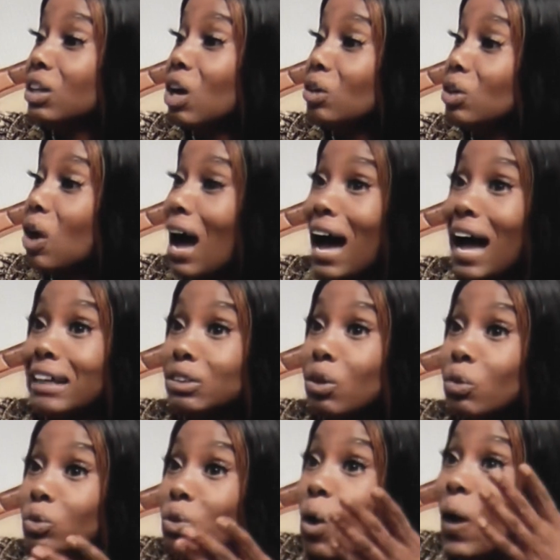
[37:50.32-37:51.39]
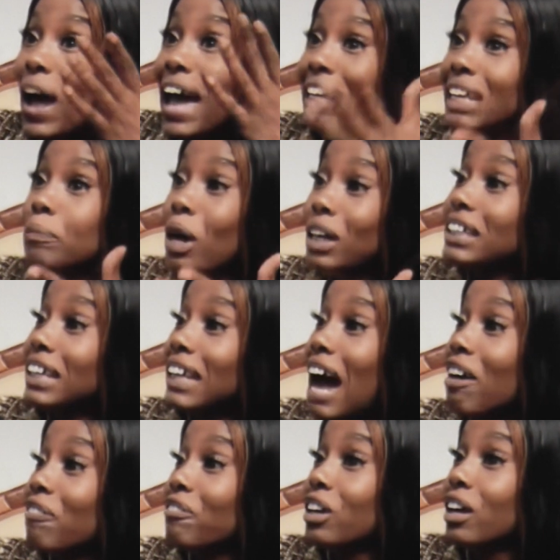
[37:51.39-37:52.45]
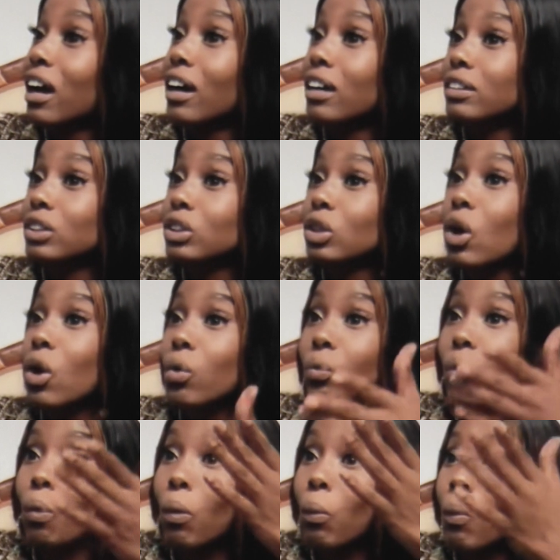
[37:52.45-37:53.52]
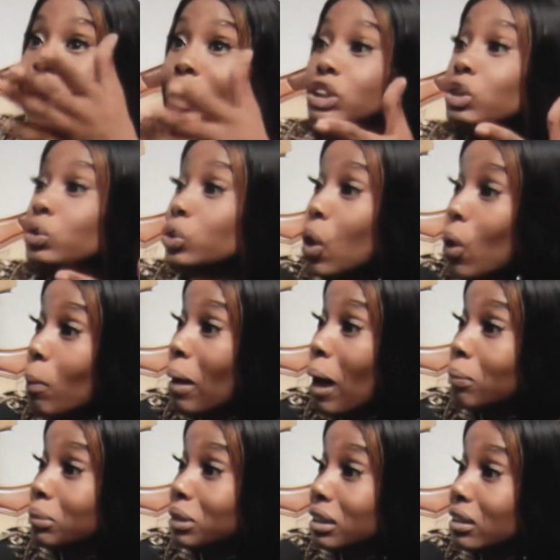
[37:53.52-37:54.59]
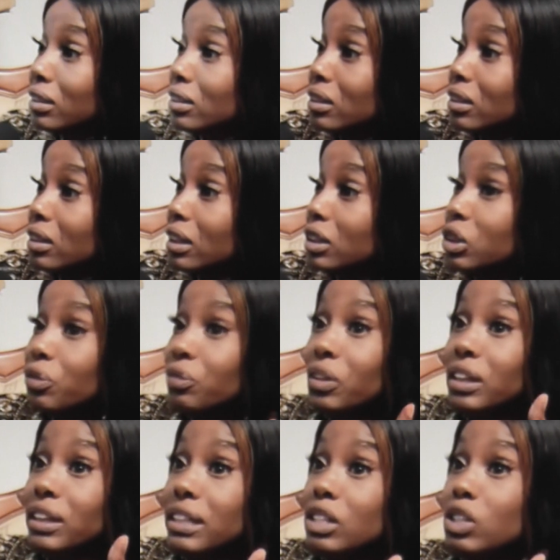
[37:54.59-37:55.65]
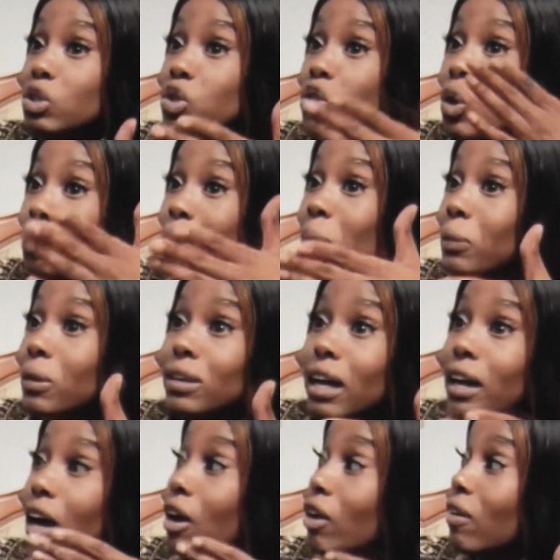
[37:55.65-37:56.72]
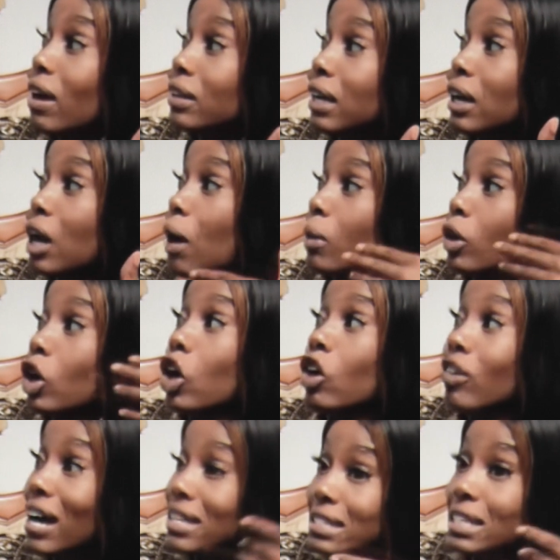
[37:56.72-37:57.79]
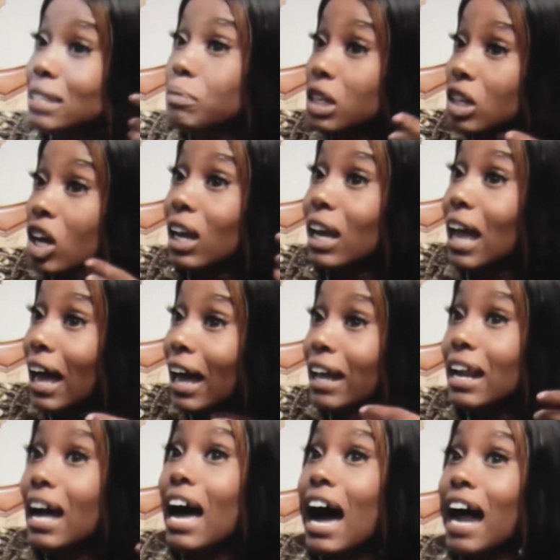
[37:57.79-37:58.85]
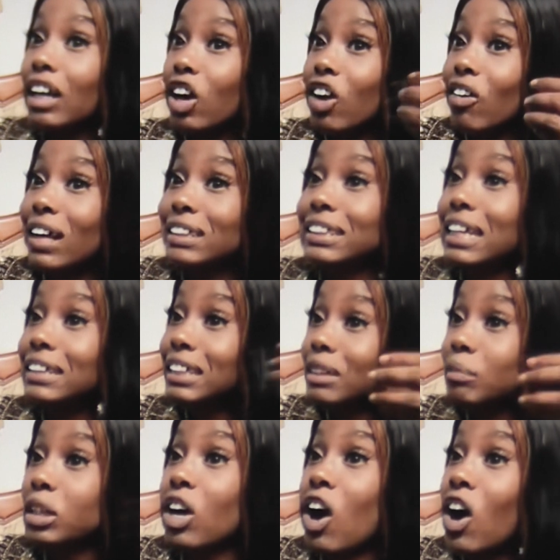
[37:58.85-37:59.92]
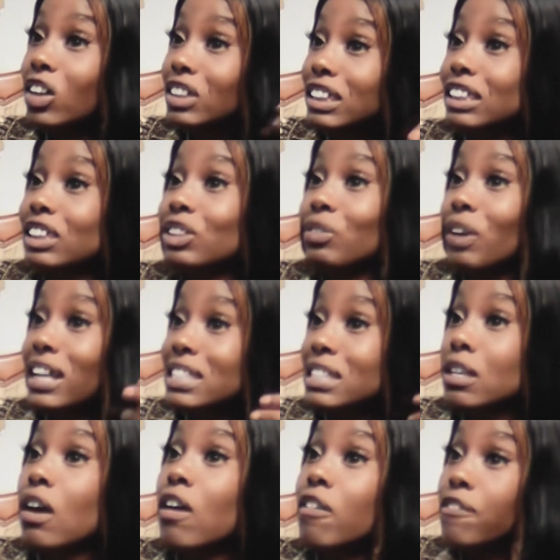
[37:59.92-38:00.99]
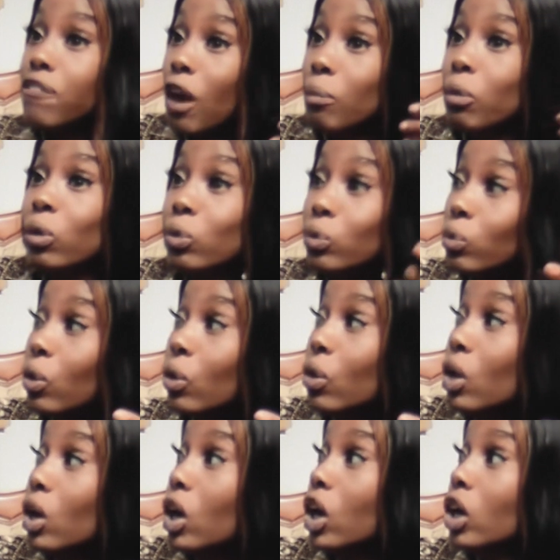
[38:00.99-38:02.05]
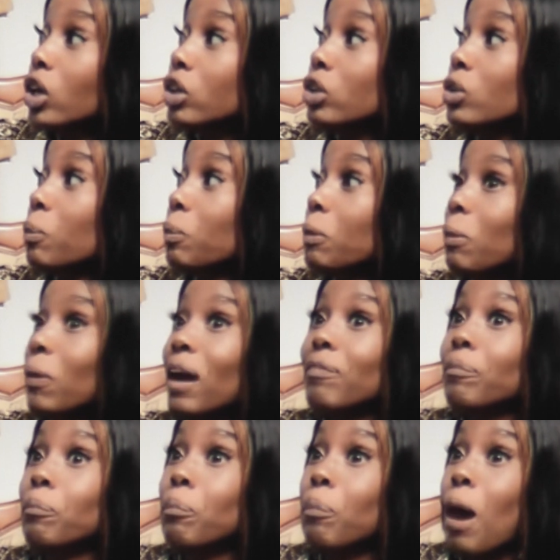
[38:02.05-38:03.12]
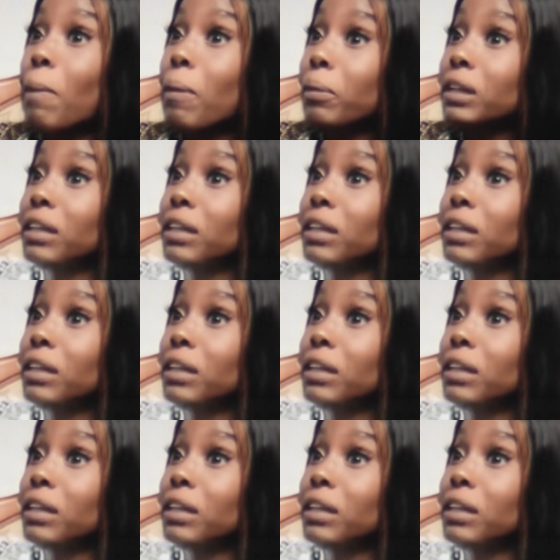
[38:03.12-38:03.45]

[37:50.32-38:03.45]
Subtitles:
I don't know anybody in Africa. So what do you know about me? You people that are harassing me online and sending me all these threats from Oluo, you people have probably